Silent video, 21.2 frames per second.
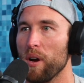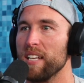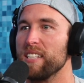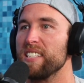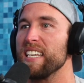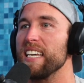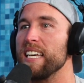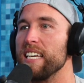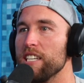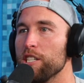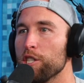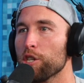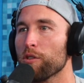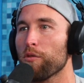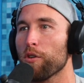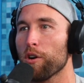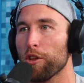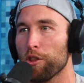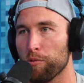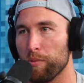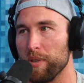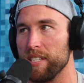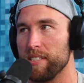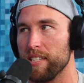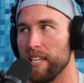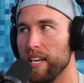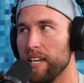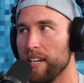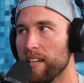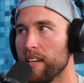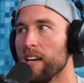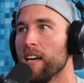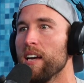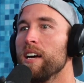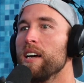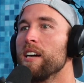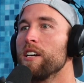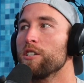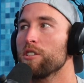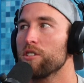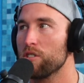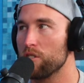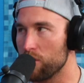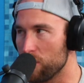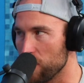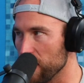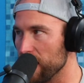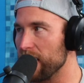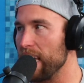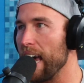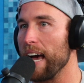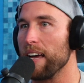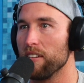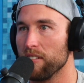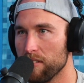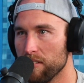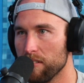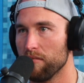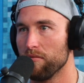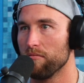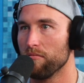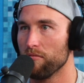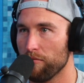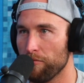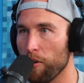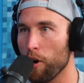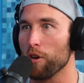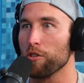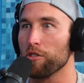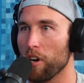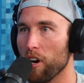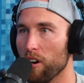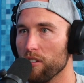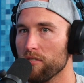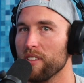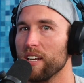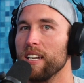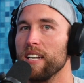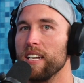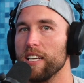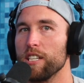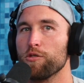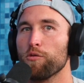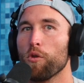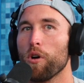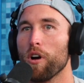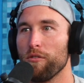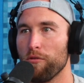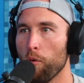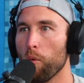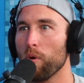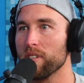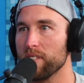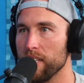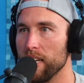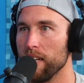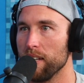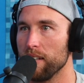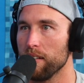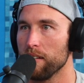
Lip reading: It's easier for a 3 seed to get further than it is for a 4 seed.